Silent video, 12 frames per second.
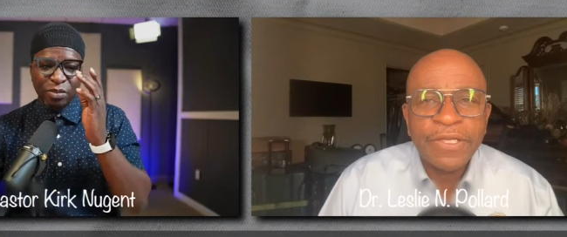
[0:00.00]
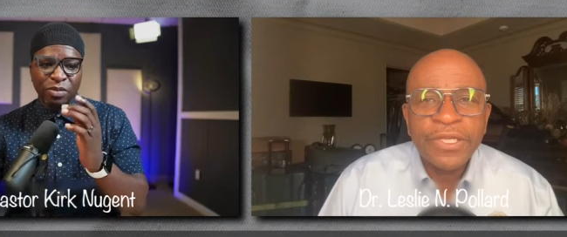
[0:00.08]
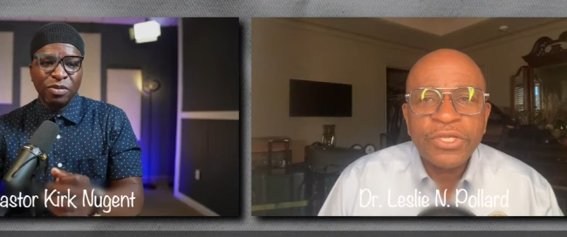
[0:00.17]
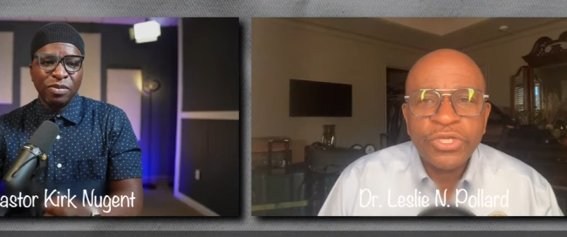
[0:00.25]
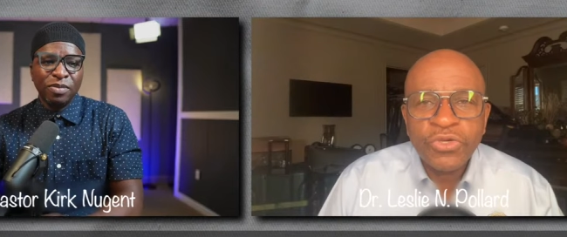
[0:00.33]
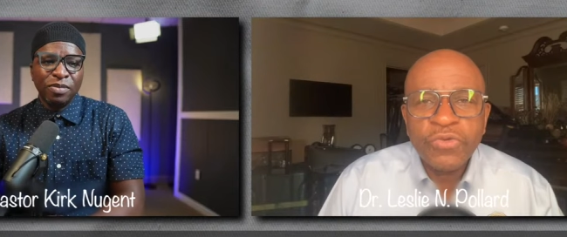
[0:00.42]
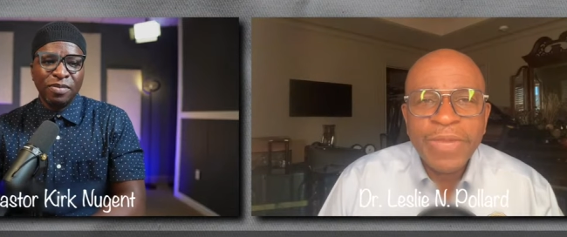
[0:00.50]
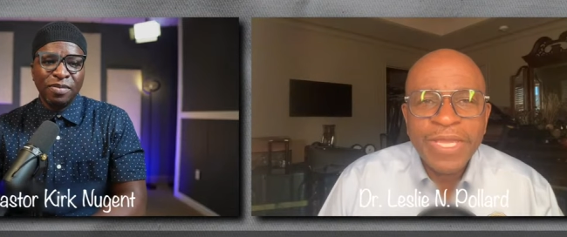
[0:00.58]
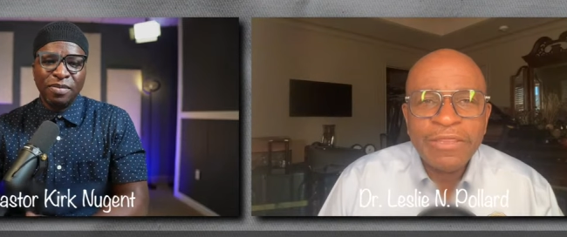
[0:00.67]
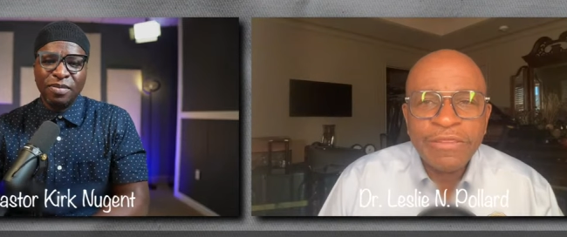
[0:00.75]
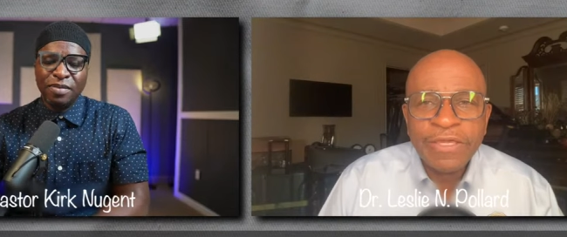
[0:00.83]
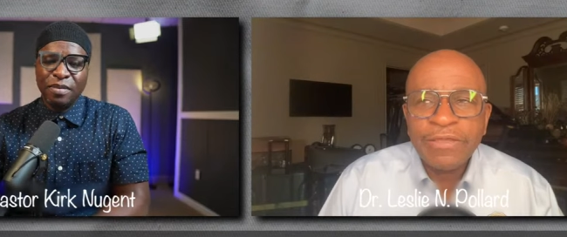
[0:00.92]
Speaker 1: you may
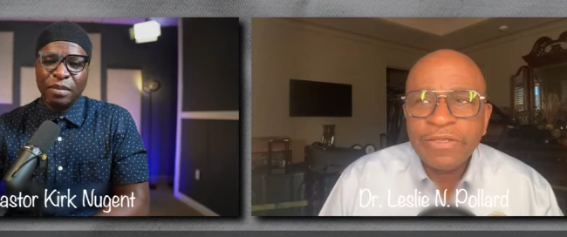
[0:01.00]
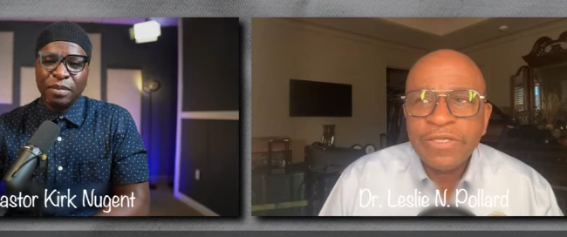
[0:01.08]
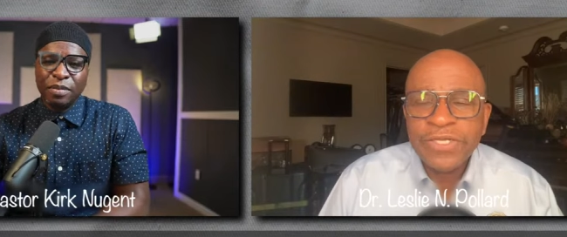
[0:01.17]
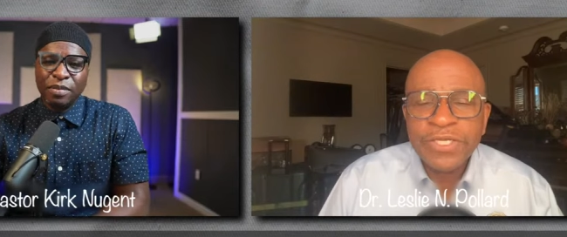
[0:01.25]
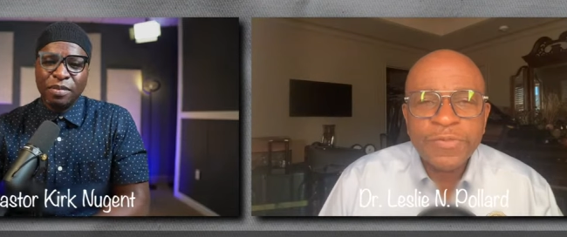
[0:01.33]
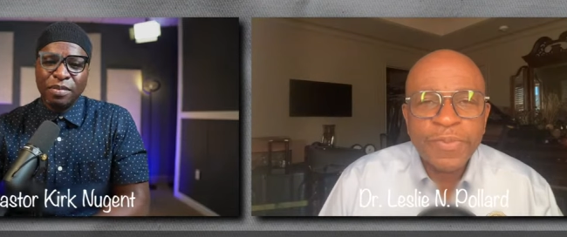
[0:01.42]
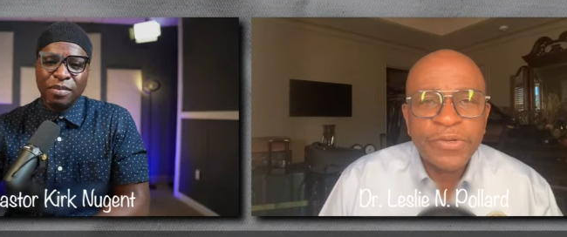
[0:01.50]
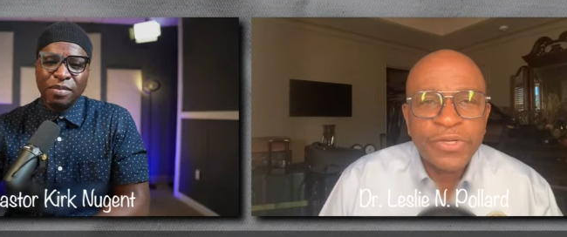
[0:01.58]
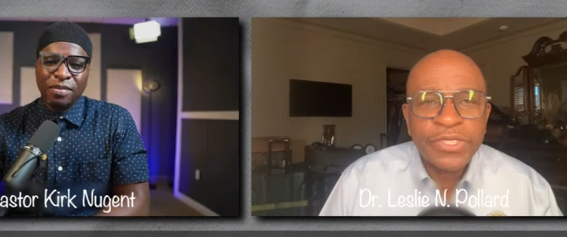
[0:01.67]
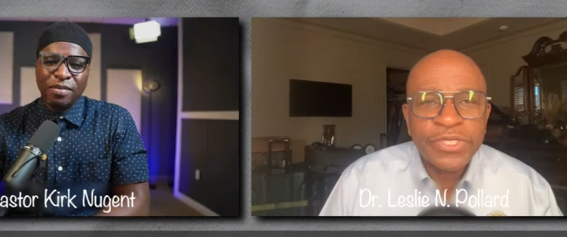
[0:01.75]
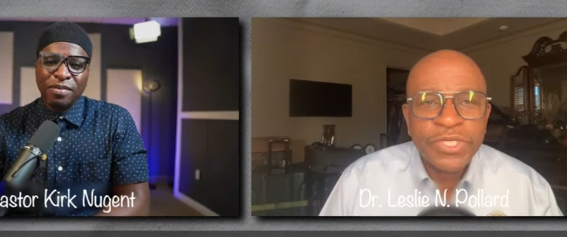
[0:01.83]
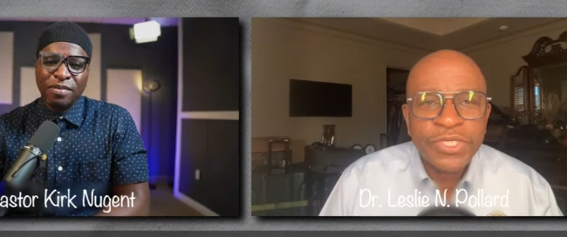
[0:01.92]
think these
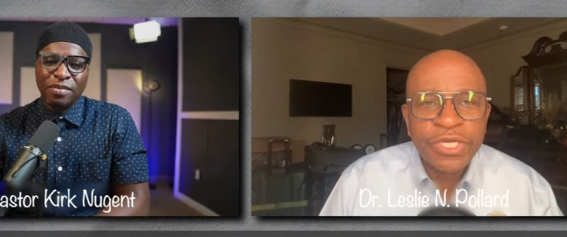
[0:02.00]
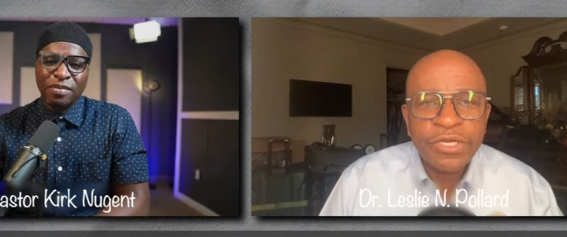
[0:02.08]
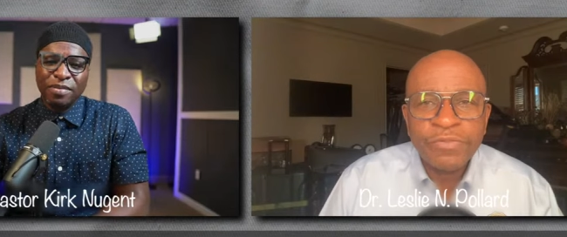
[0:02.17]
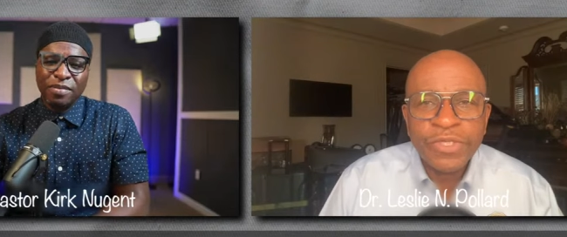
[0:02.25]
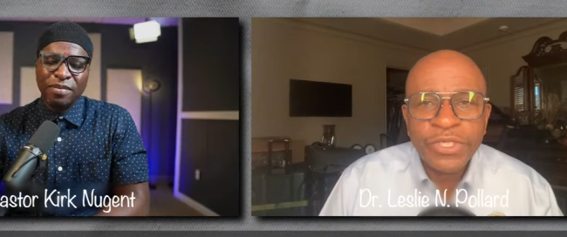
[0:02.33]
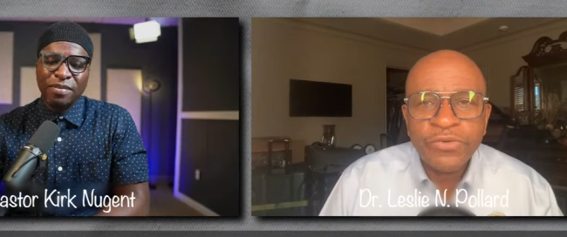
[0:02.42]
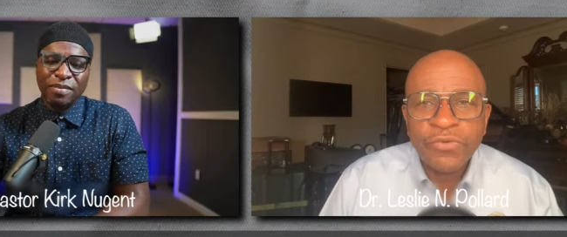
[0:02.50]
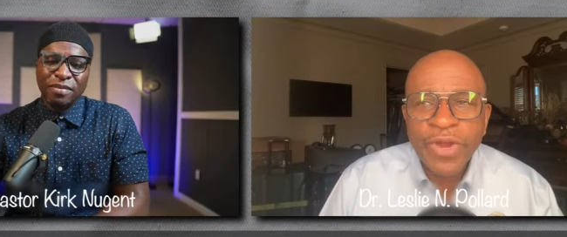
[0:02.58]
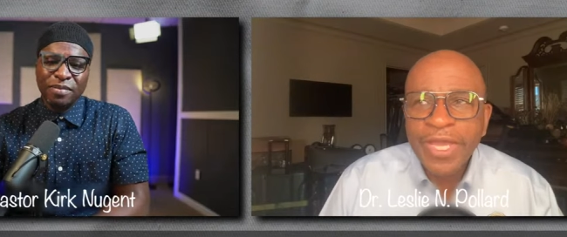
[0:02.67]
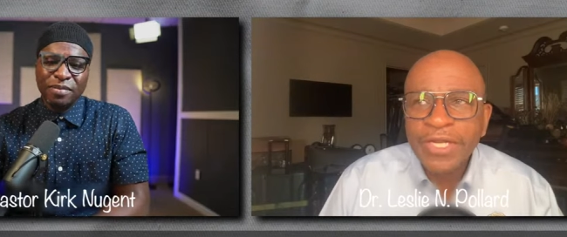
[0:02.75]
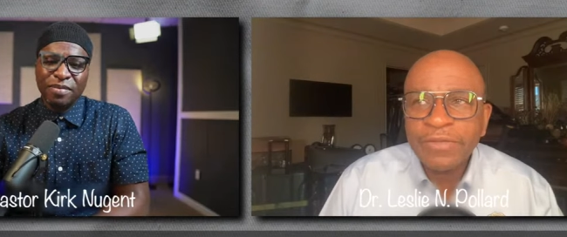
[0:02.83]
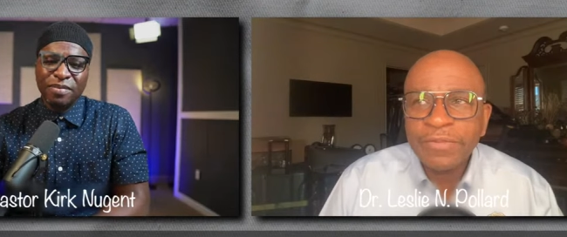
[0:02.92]
experiences come to you
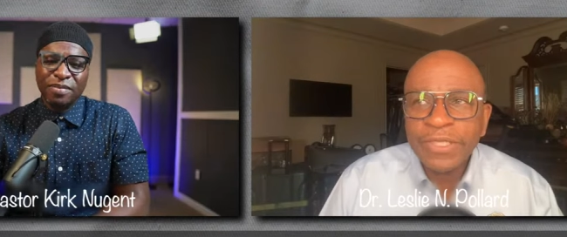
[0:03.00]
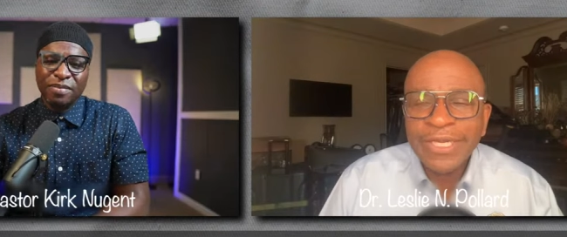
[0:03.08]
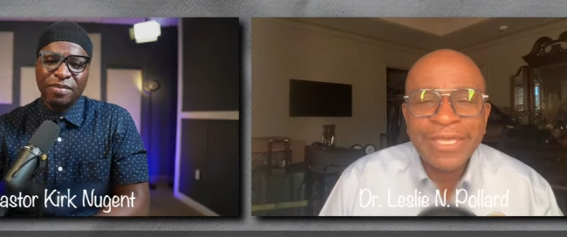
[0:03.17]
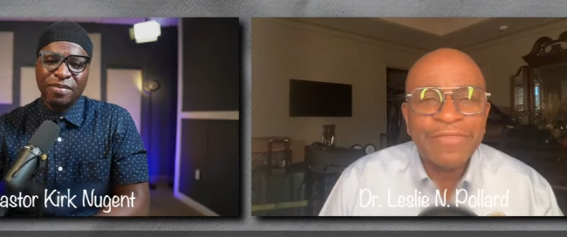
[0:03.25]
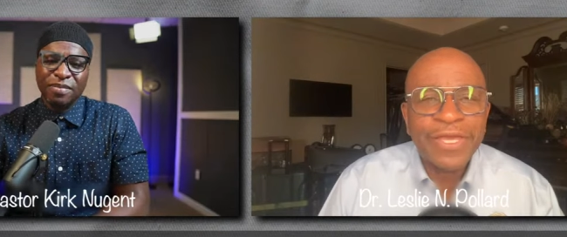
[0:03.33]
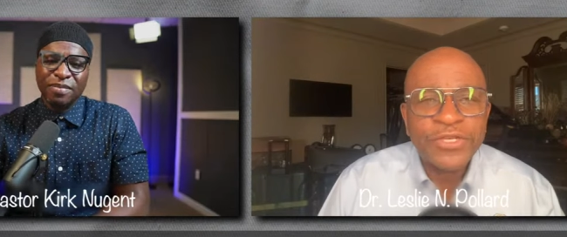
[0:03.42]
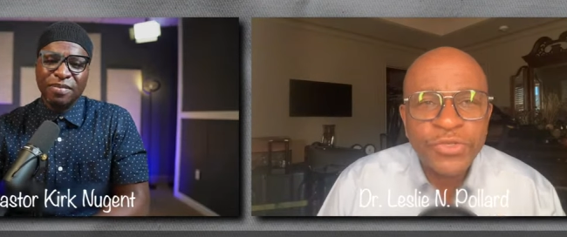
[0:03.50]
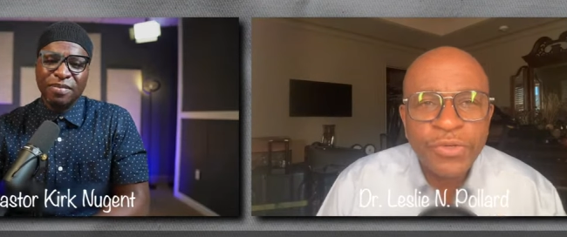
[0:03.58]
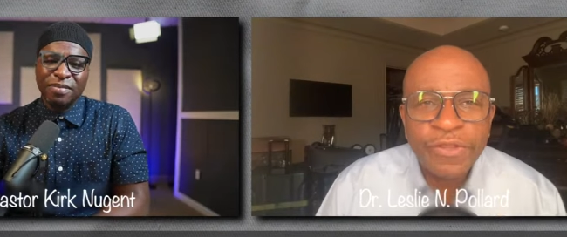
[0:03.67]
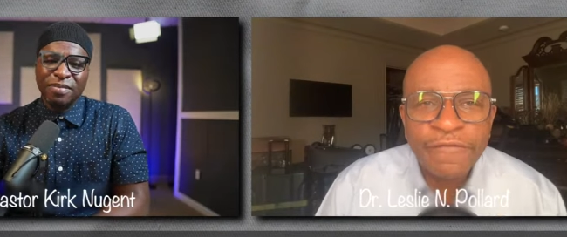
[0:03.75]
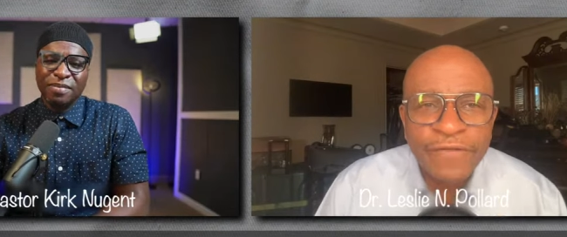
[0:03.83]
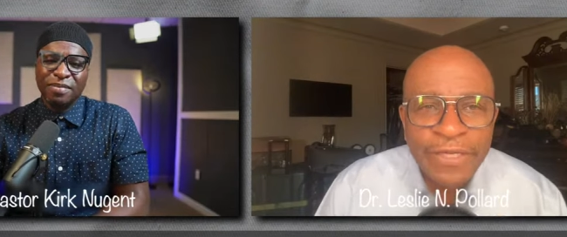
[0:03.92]
randomly and that you are
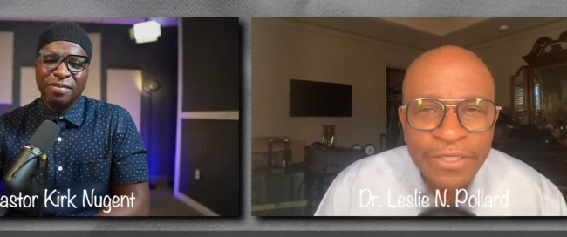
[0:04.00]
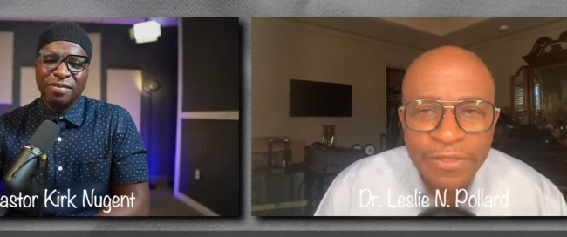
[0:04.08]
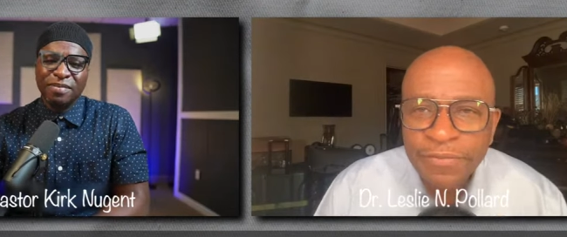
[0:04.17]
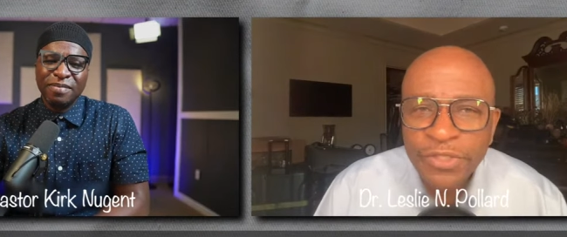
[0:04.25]
the victim.